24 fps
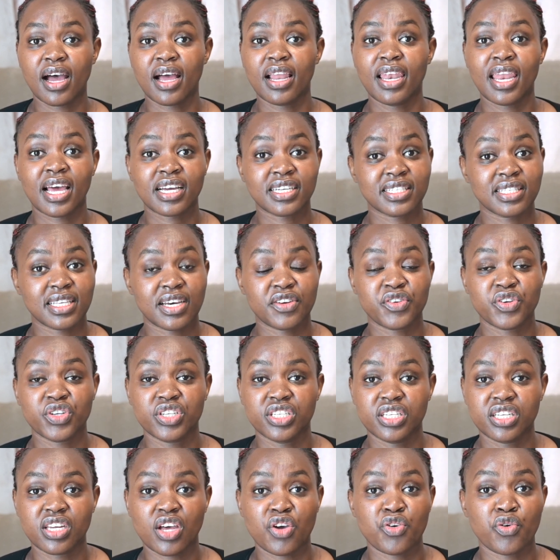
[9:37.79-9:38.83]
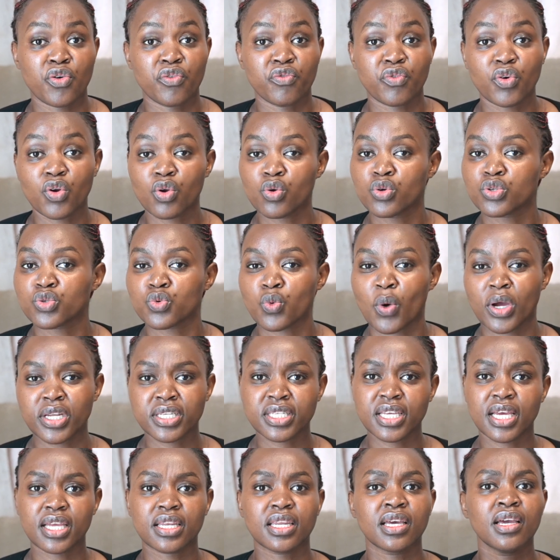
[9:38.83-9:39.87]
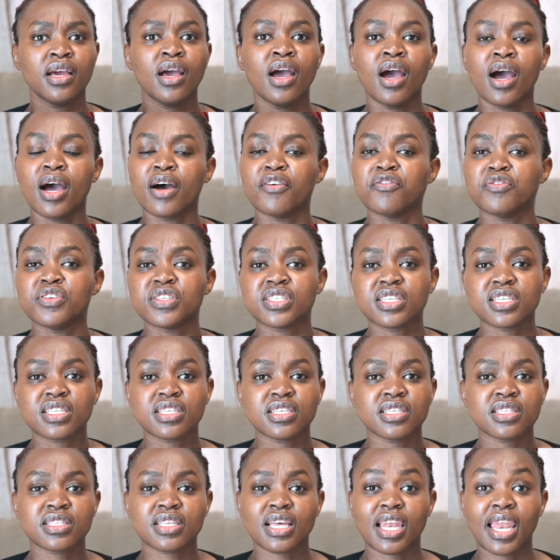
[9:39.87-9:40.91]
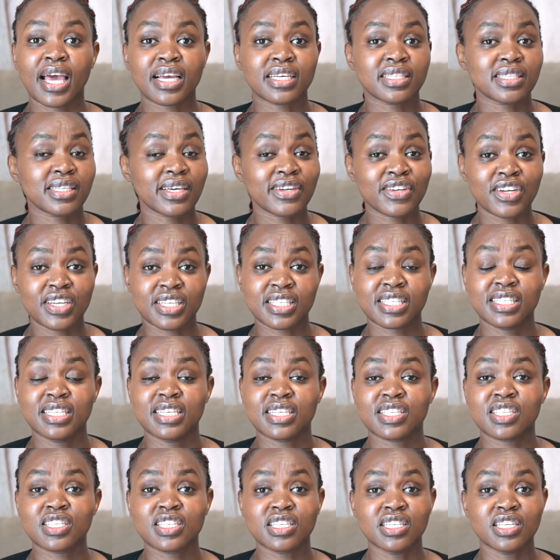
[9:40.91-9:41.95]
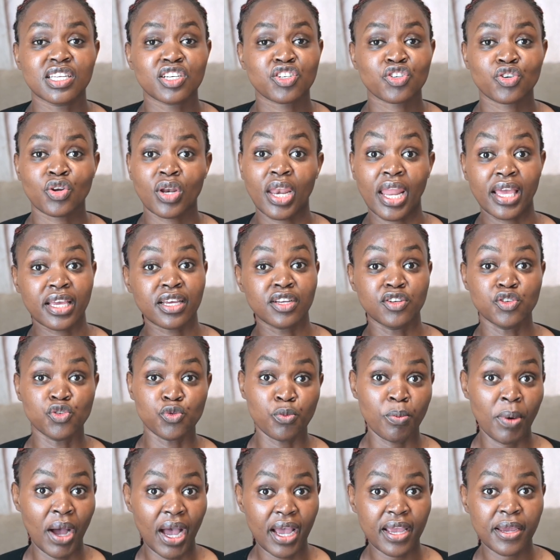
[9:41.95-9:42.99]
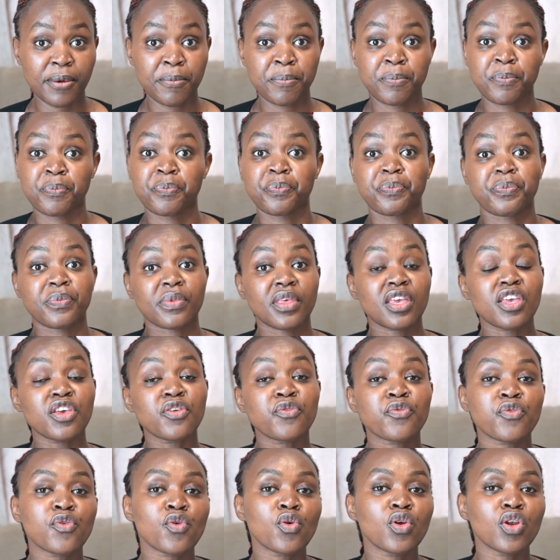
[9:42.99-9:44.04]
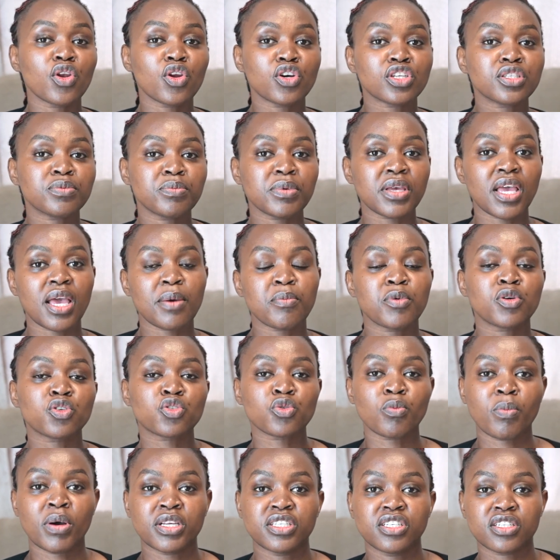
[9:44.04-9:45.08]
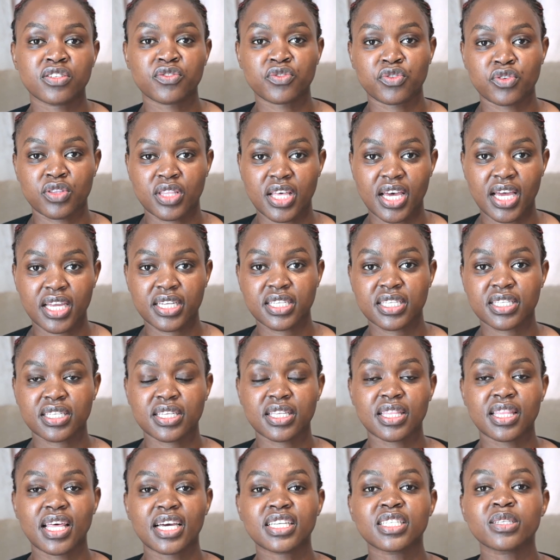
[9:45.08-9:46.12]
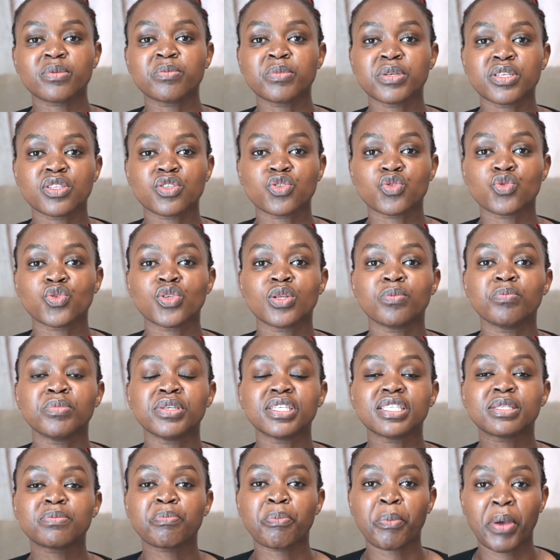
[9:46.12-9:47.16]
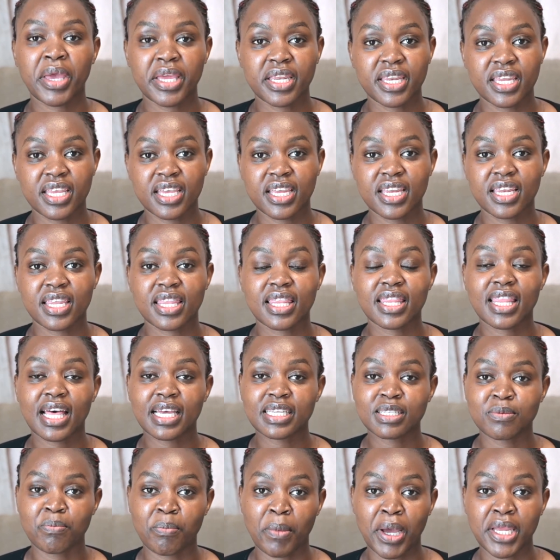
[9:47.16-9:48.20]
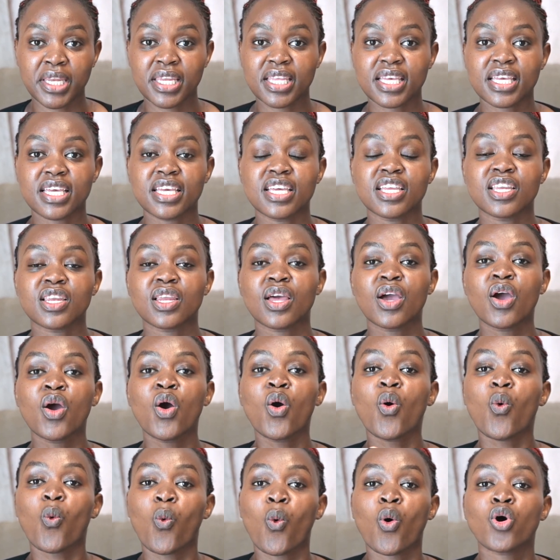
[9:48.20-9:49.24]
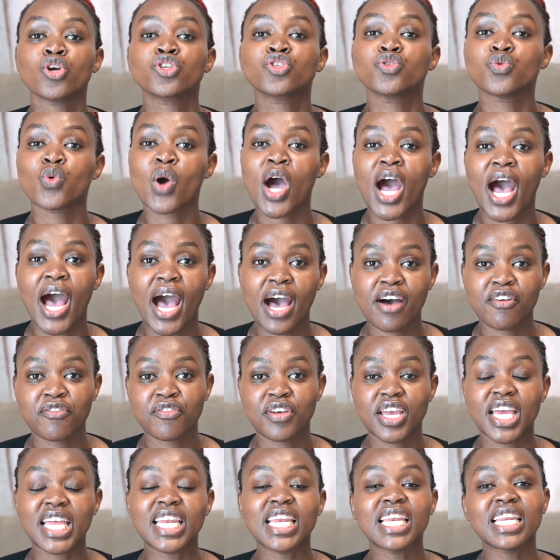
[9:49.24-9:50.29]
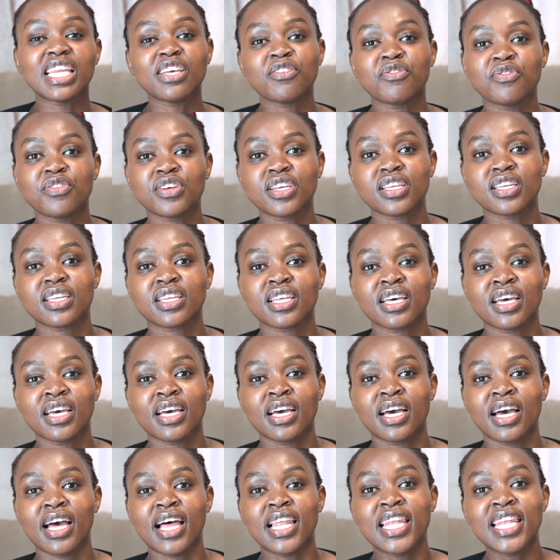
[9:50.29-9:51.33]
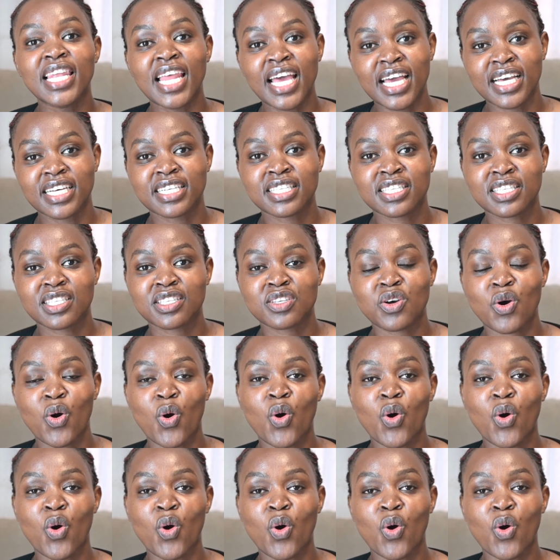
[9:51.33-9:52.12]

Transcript: luxury dinner you've always wanted, visiting the luxurious destination like Dubai, if you will not be able to budget for that, that means you'll be spending that money in what you have and living less